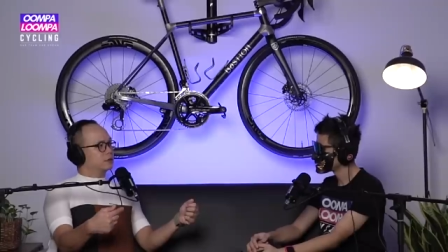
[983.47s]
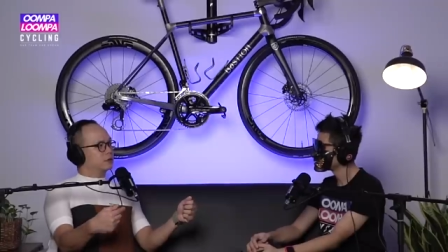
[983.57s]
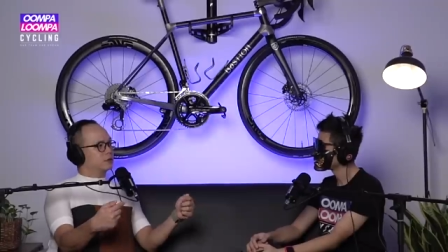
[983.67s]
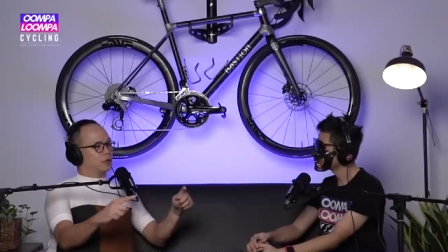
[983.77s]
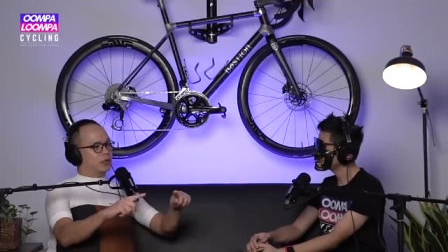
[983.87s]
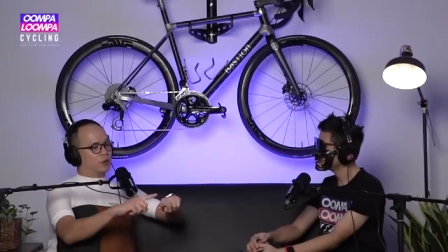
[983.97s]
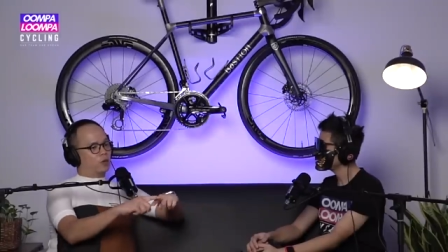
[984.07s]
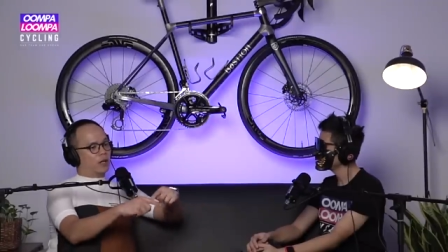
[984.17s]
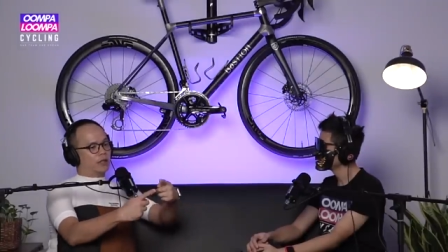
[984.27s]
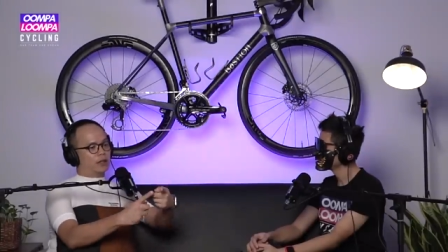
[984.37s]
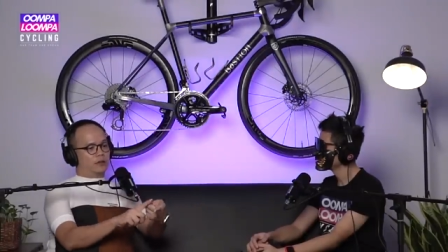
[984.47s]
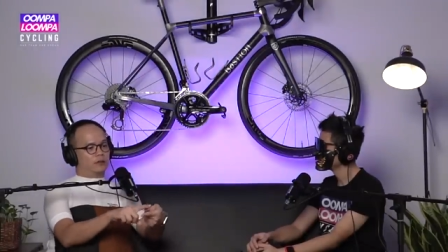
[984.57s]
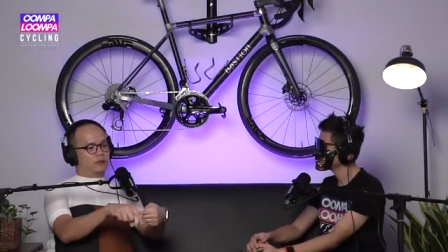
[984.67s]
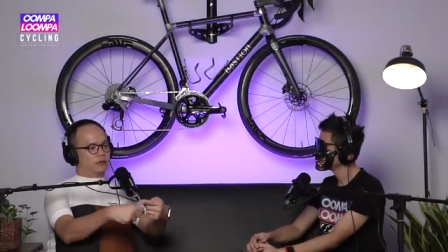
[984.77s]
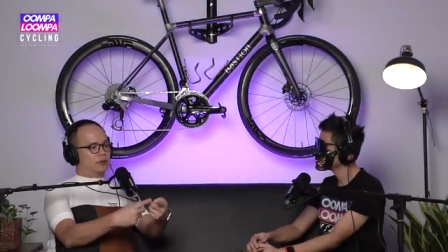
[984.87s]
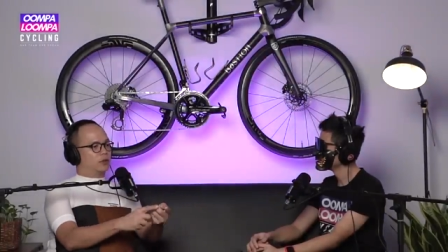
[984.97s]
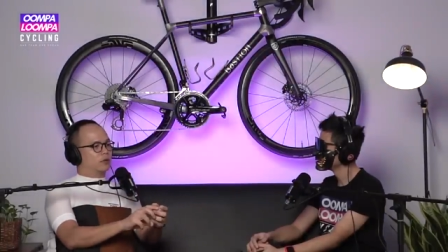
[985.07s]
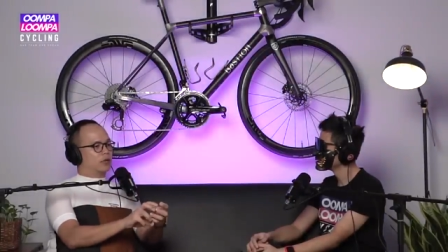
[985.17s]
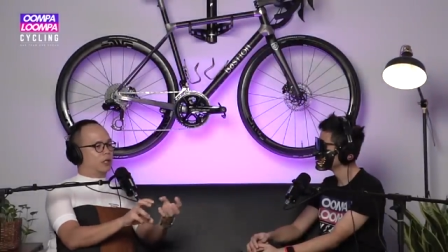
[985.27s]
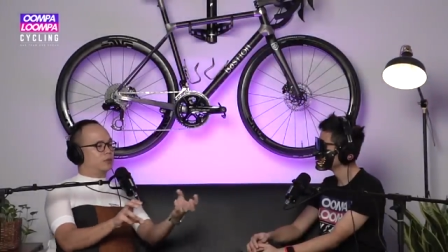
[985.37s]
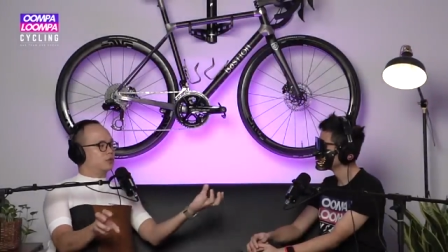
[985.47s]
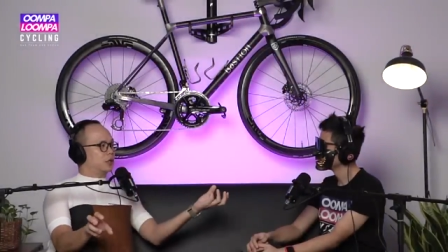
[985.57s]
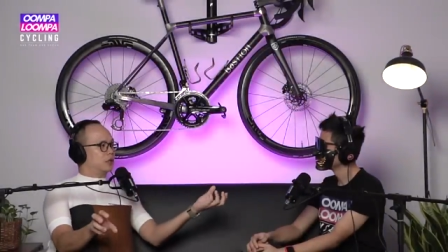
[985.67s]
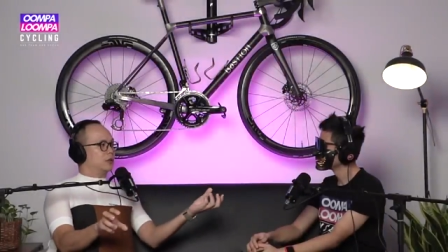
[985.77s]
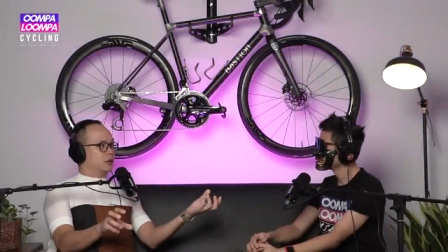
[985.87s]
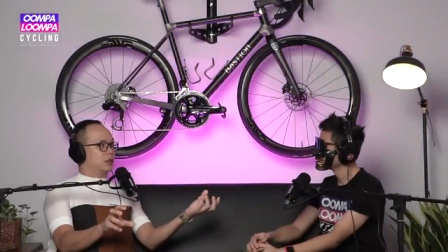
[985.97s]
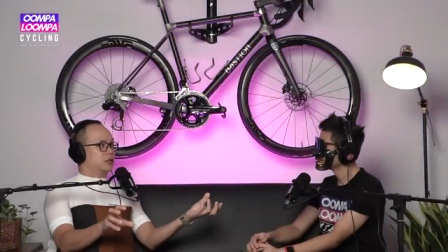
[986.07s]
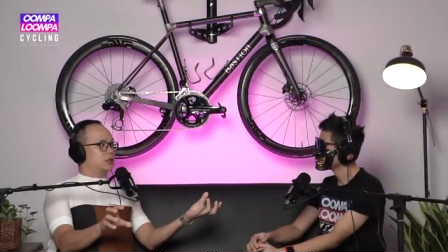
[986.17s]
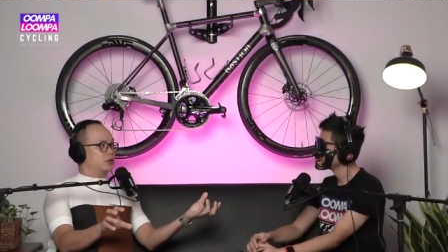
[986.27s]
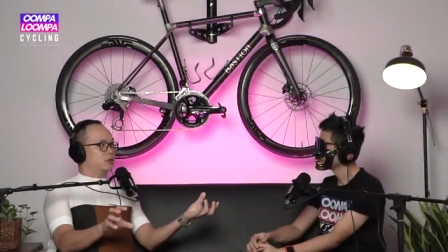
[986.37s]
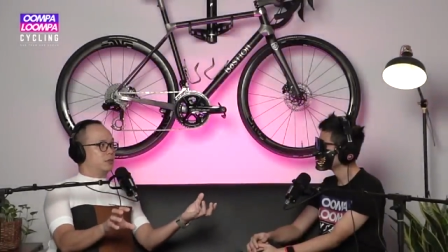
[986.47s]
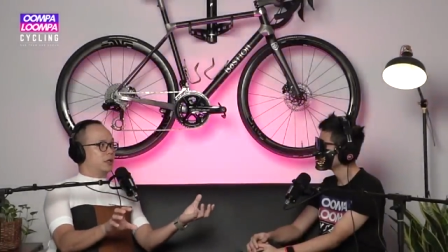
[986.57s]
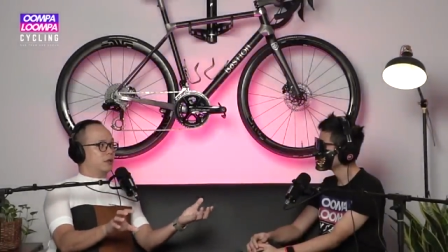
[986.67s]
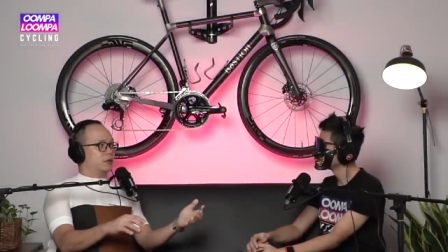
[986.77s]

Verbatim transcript: So when they wind it, they don't come to get as a tube by, uh,